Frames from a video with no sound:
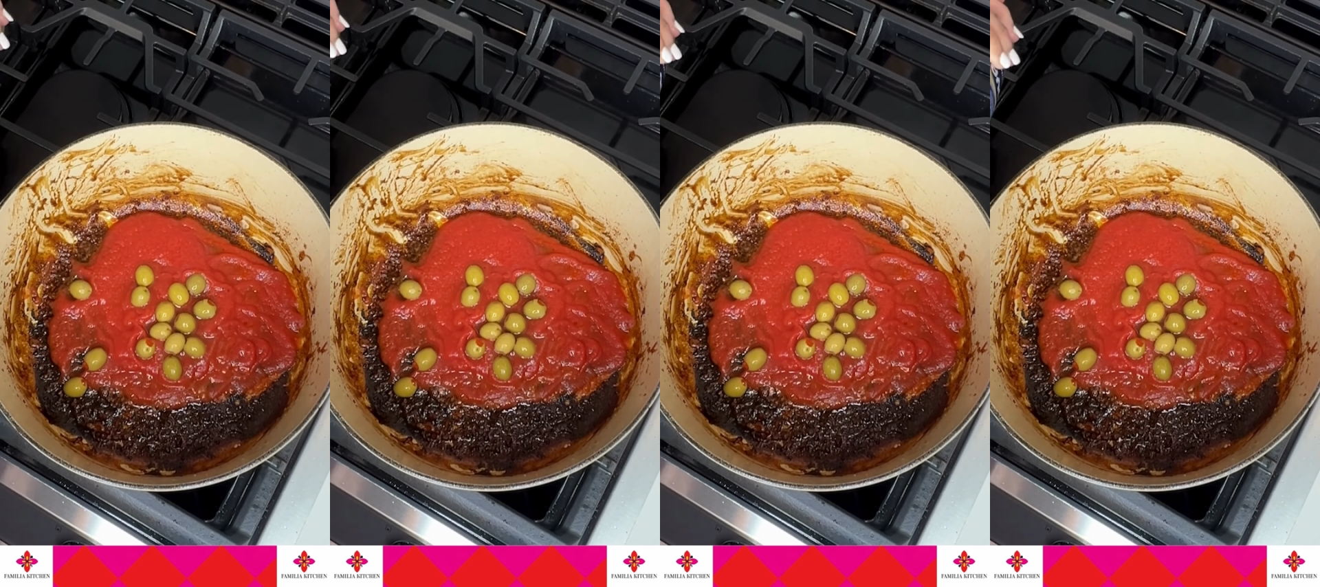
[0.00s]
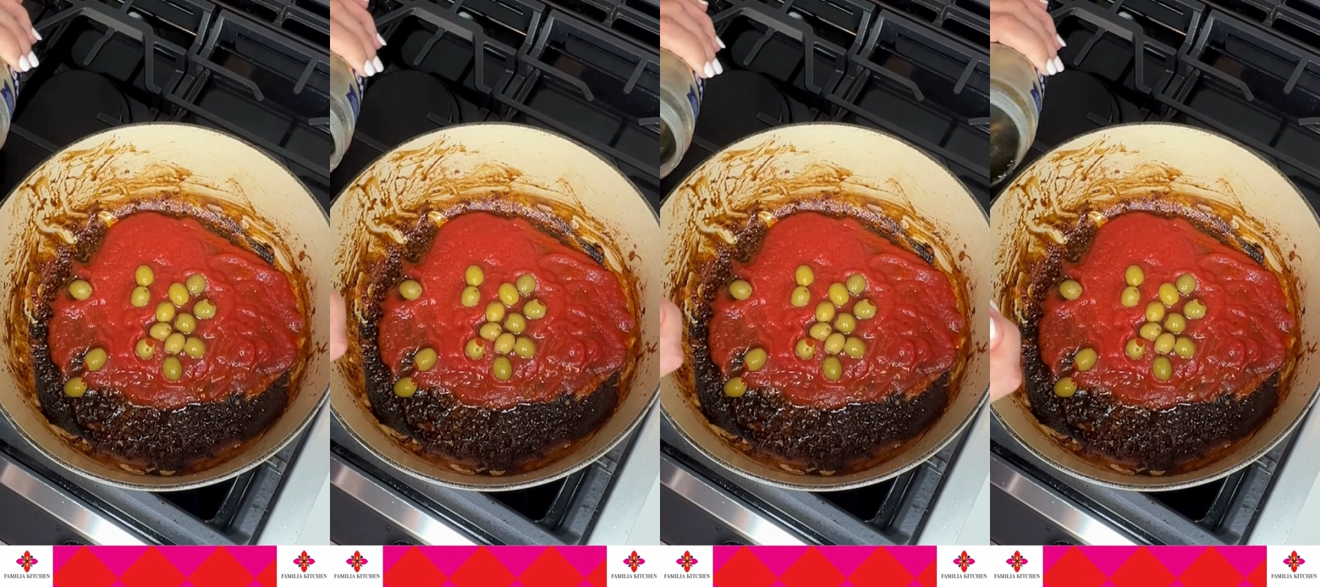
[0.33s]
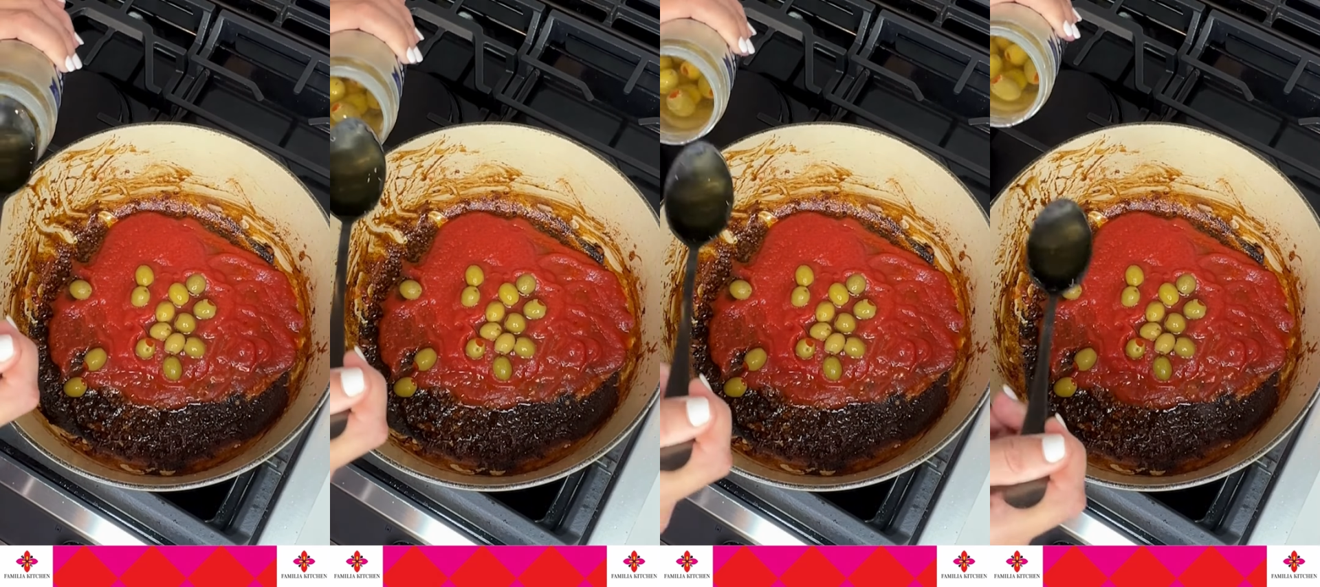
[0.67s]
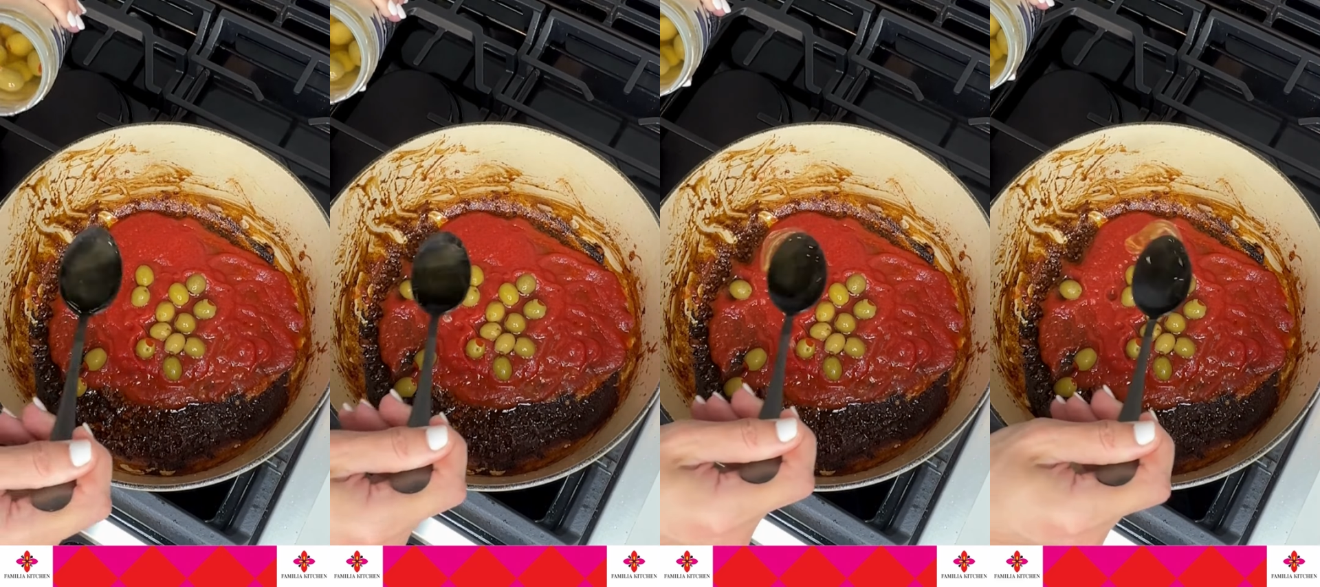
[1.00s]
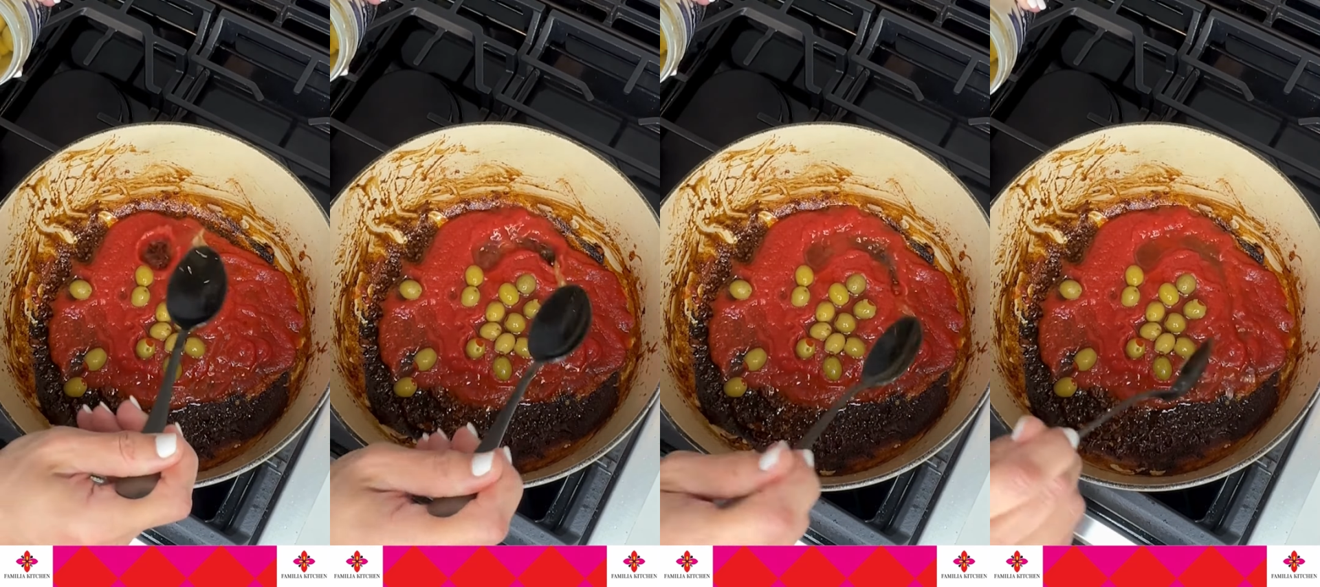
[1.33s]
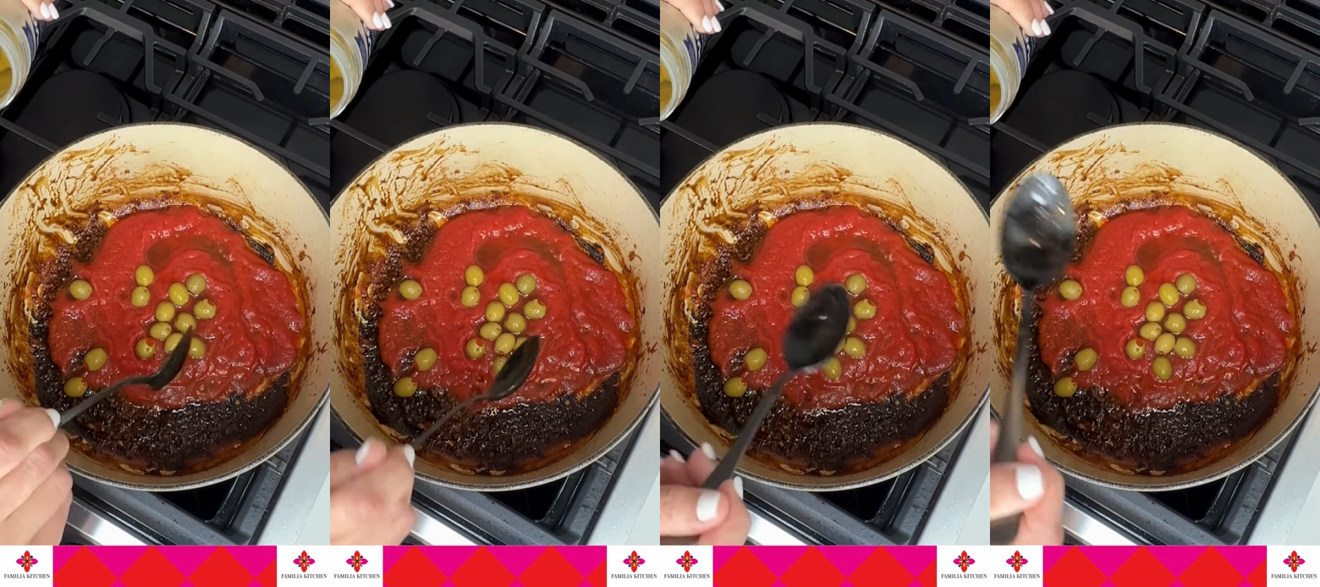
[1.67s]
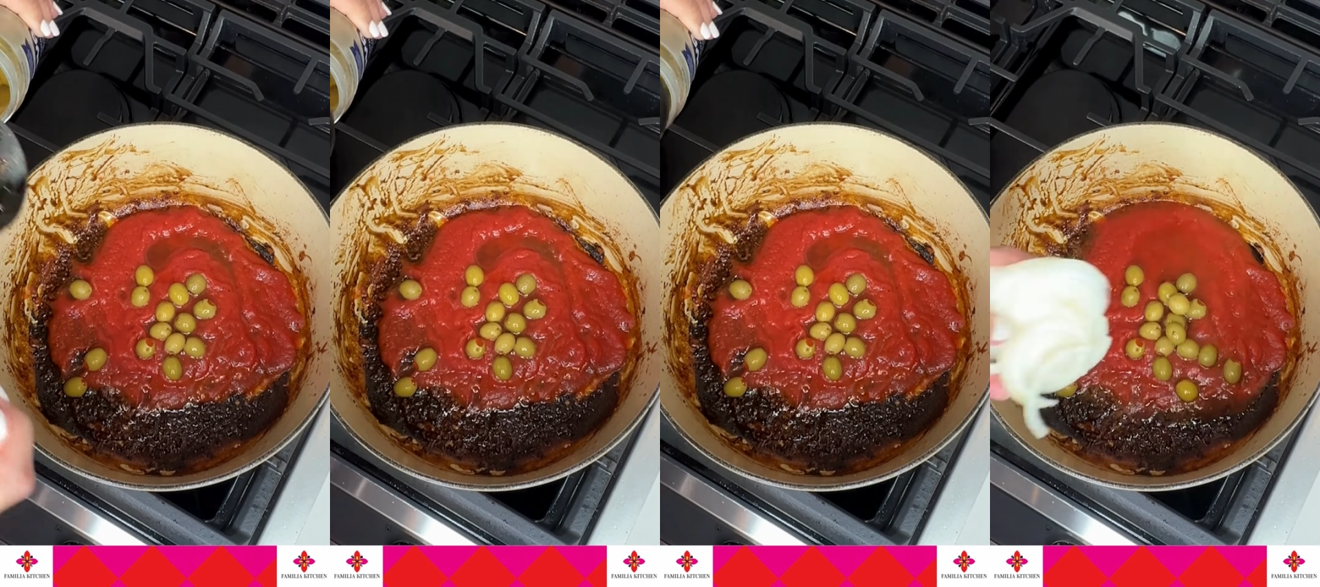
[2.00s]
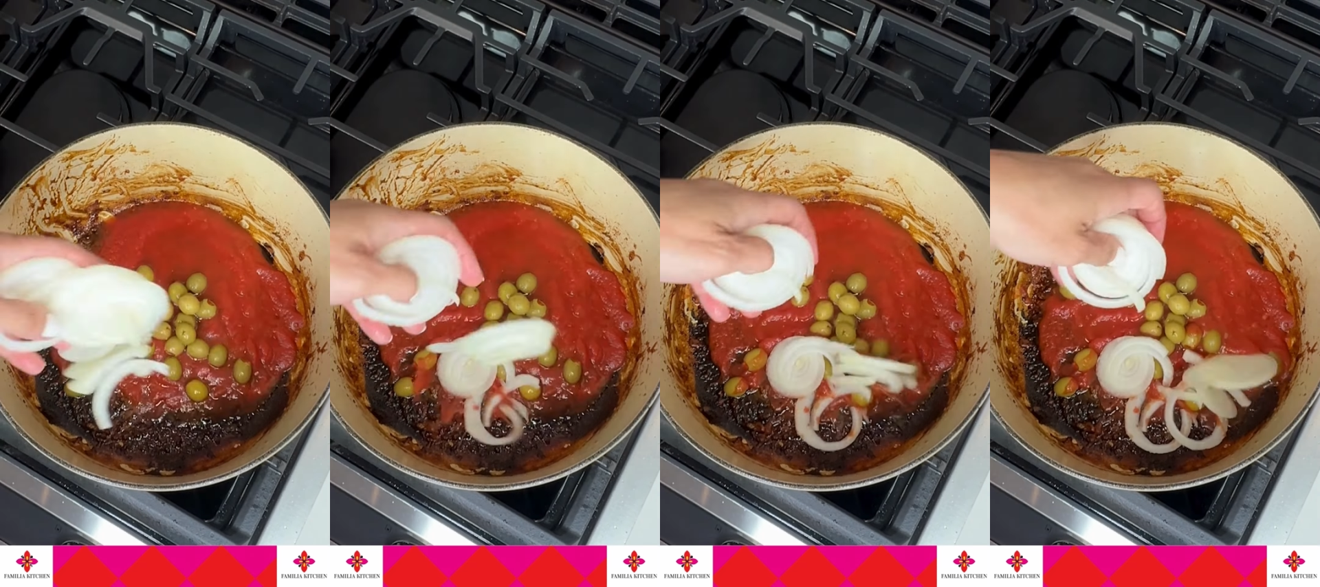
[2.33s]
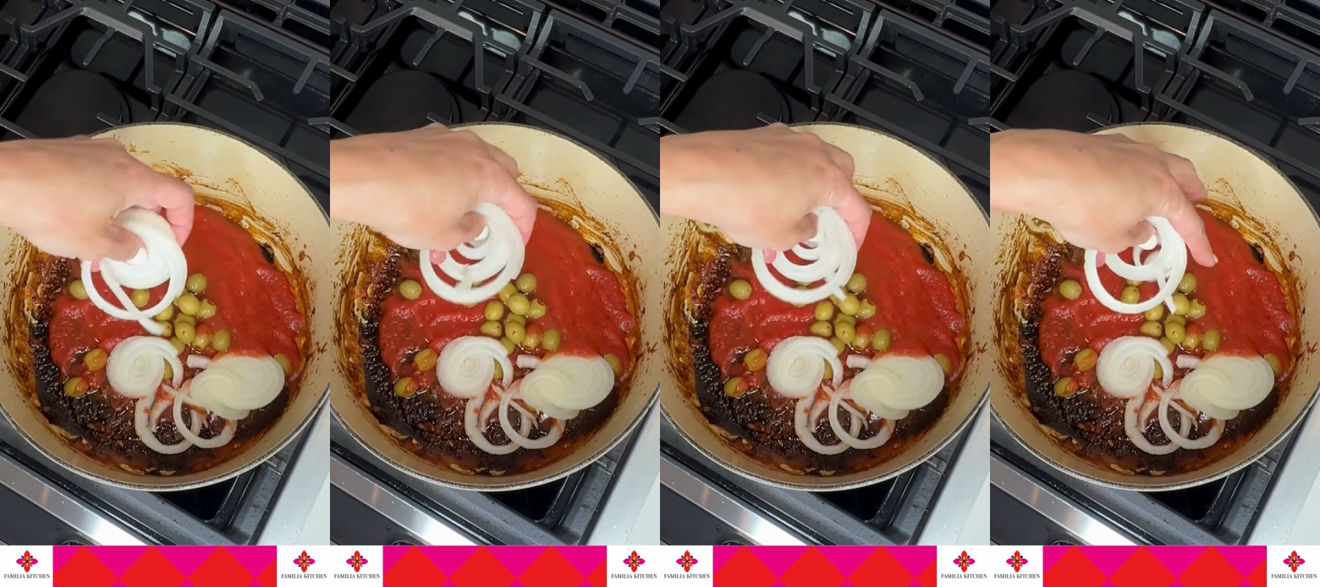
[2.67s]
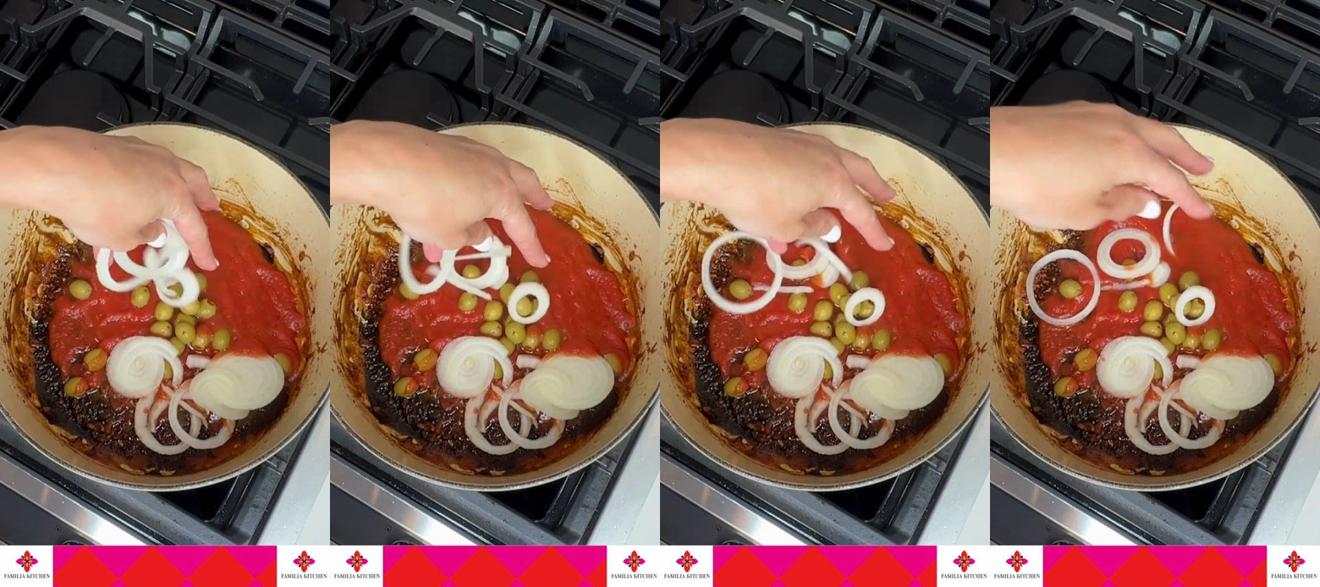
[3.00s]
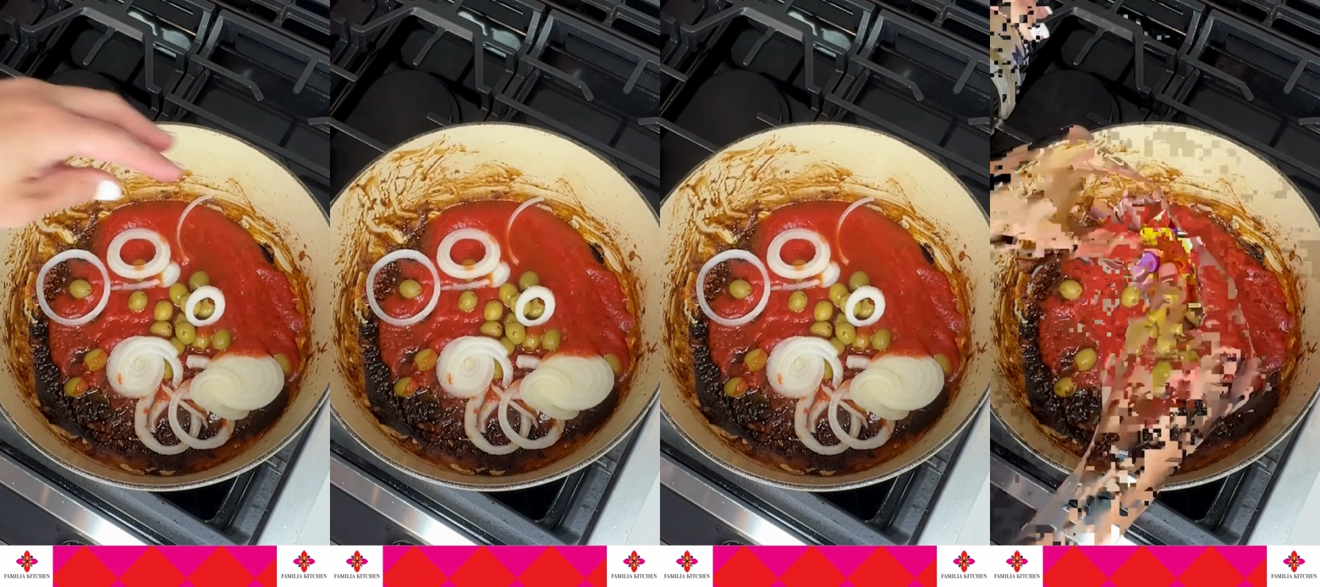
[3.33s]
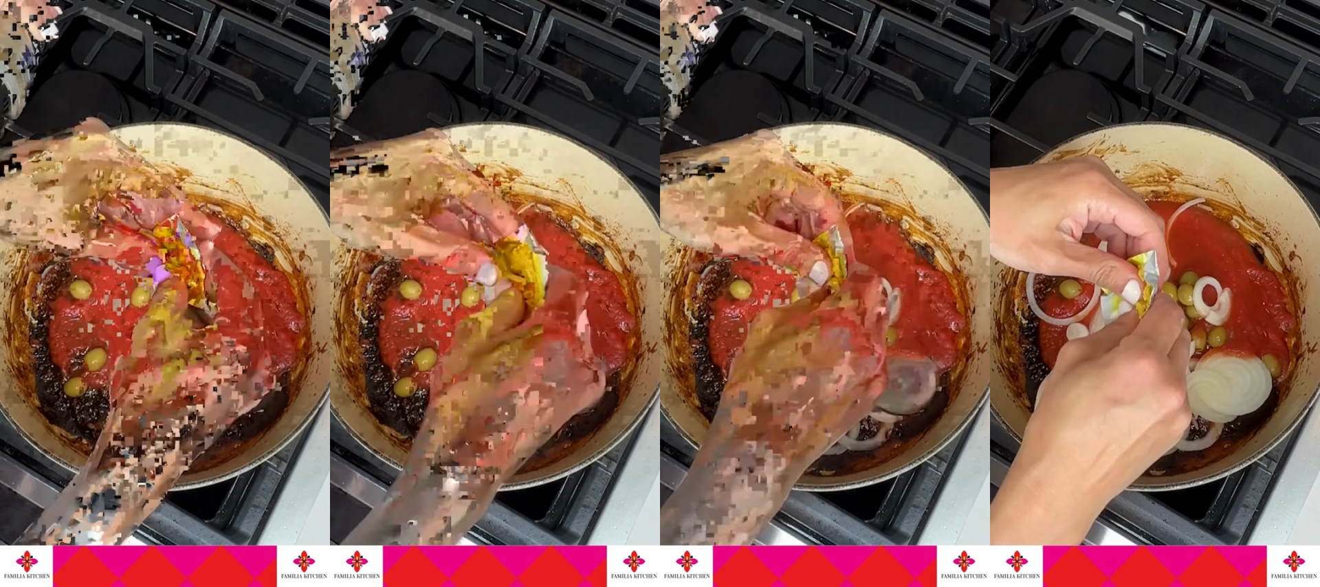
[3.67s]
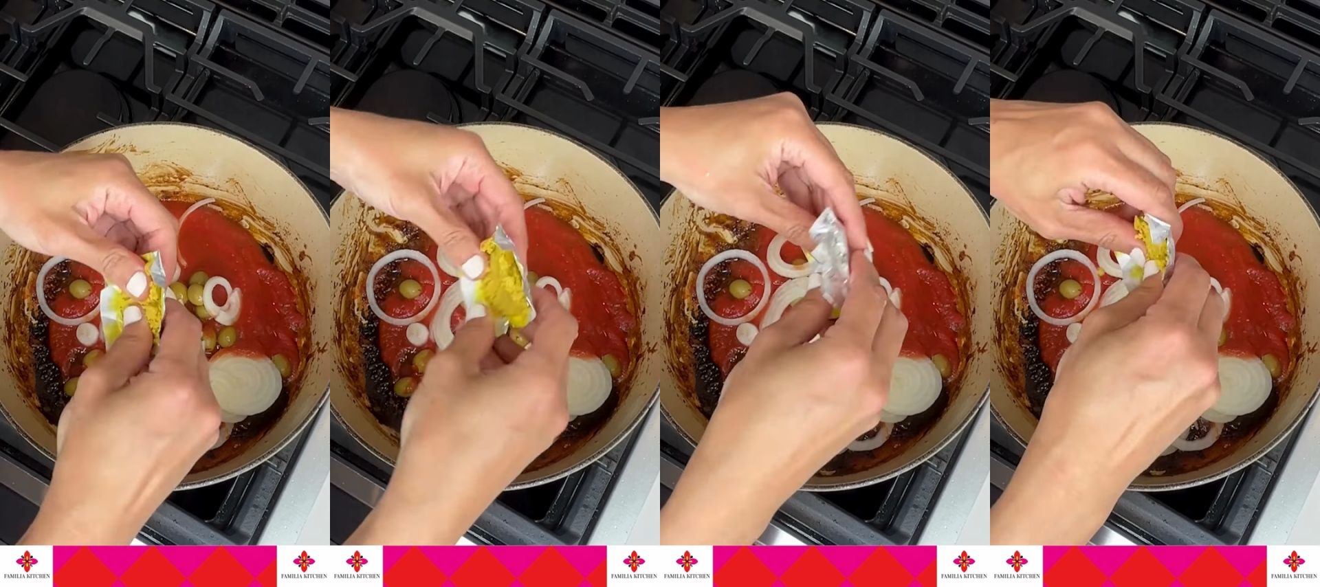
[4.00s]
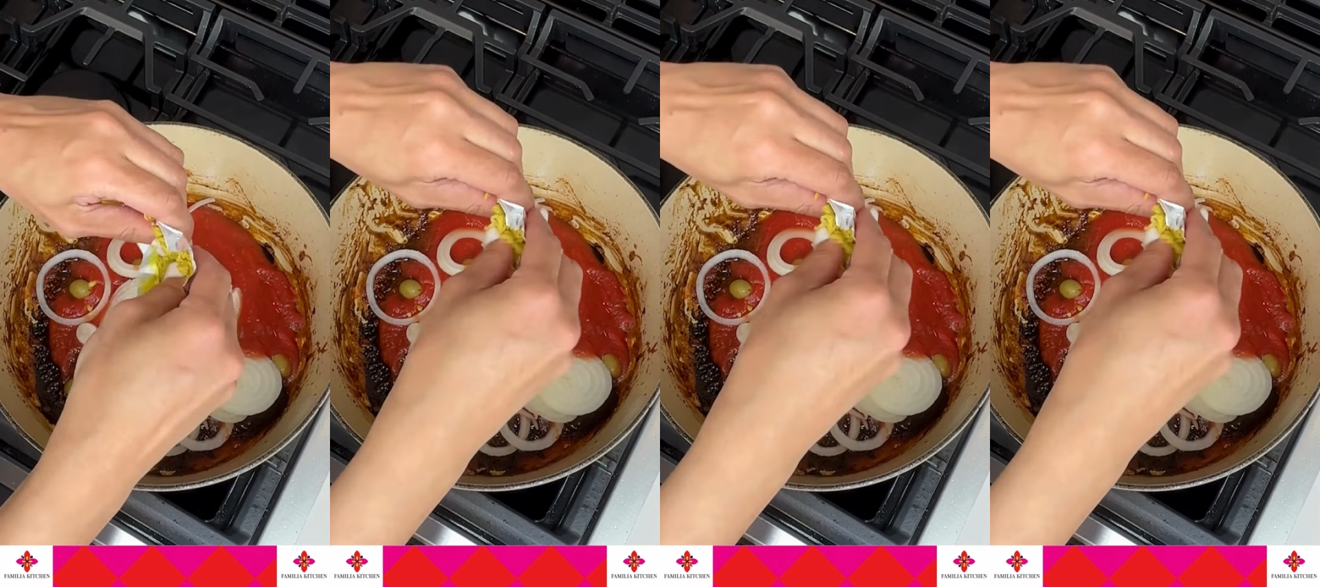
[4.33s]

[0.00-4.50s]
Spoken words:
[unreadable: no face in view]